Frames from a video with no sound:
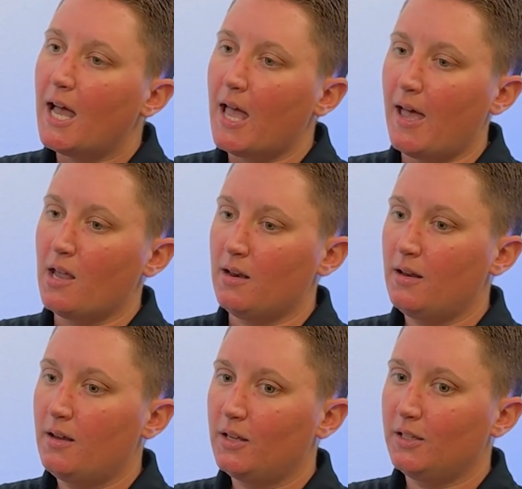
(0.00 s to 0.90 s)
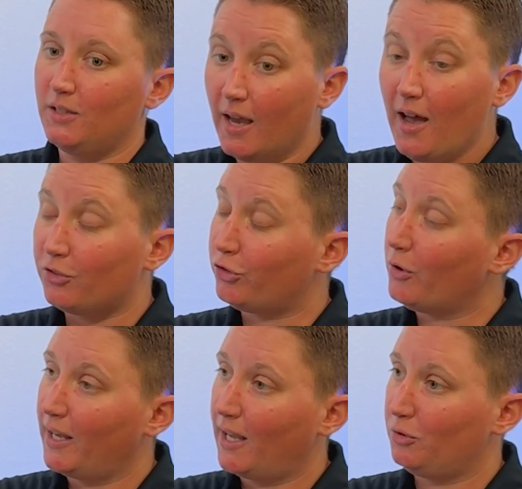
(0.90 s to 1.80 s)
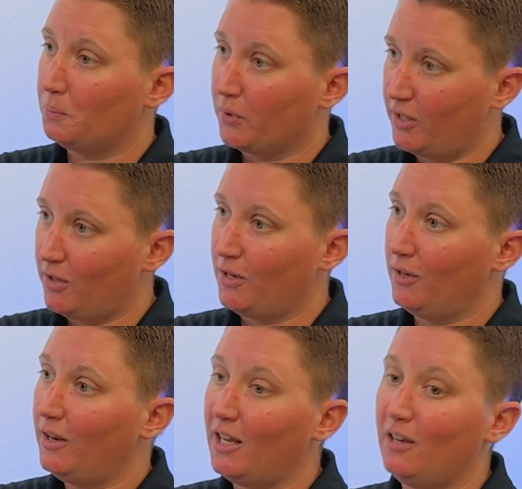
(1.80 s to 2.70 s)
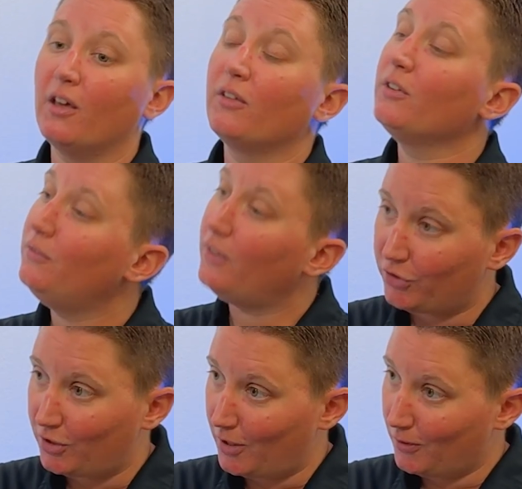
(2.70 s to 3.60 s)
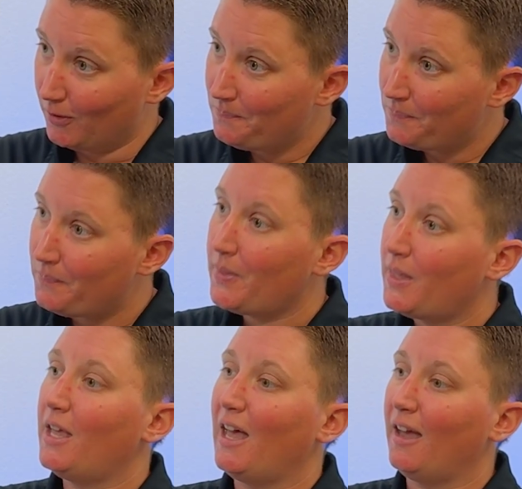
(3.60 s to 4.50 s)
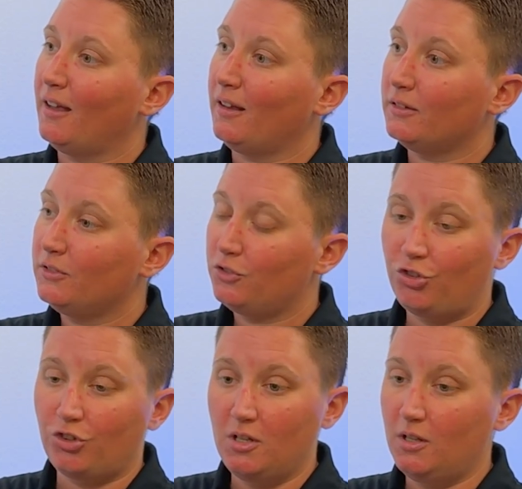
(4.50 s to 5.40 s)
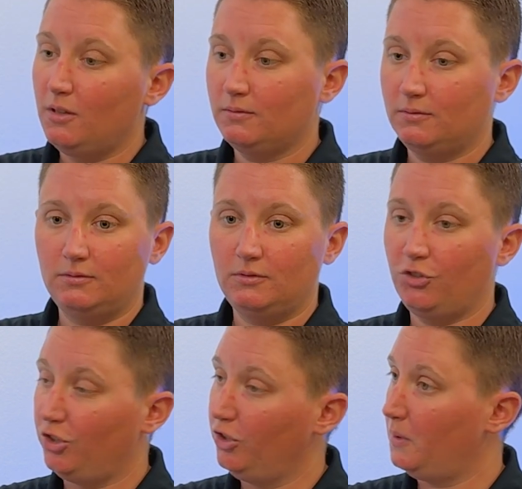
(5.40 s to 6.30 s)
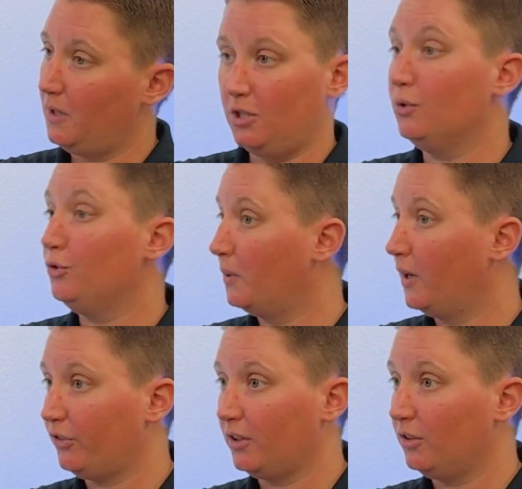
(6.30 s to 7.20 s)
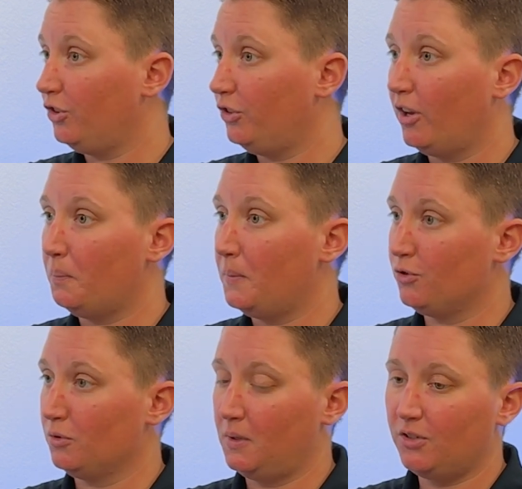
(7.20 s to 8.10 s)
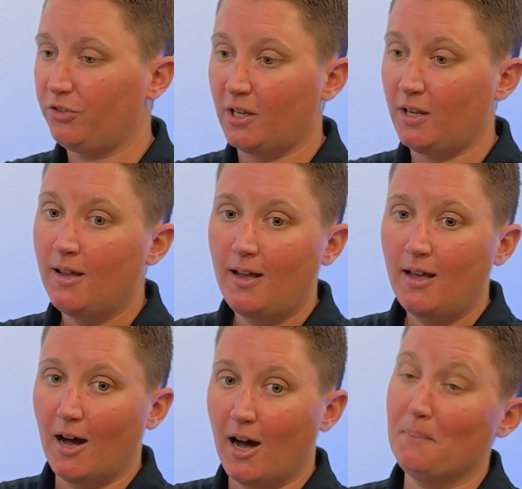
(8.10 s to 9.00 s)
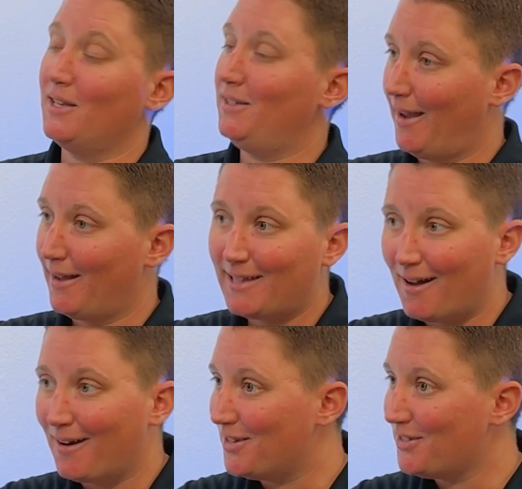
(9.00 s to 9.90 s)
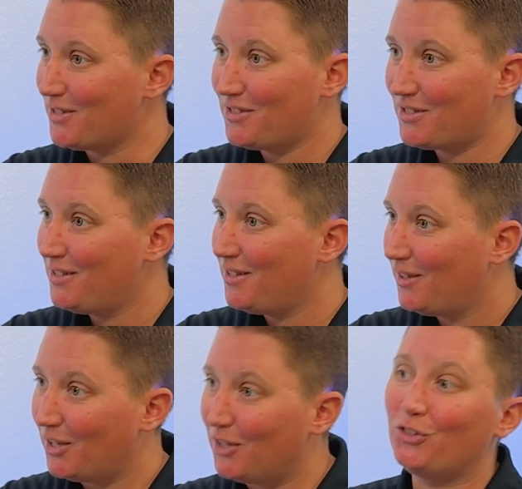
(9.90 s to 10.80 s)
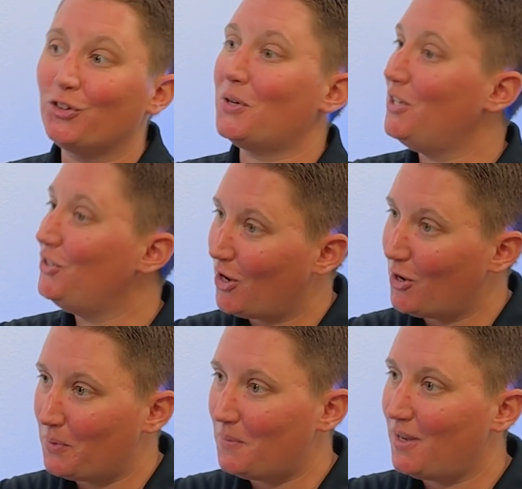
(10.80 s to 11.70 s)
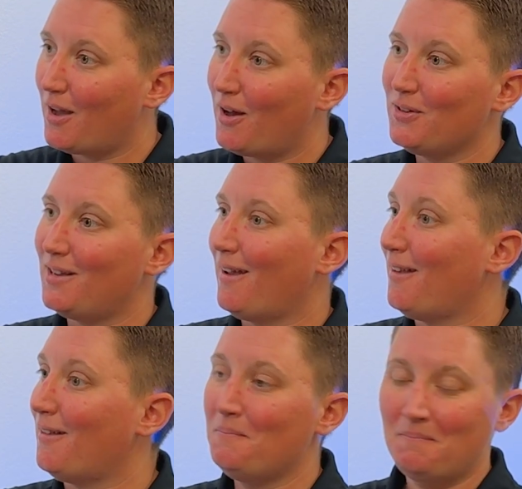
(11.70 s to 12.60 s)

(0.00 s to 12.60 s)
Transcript: And so I got to bring on another investigator, and she's been a huge blessing. She's helped me tremendously. My dad got licensed, and so he's helping me out, and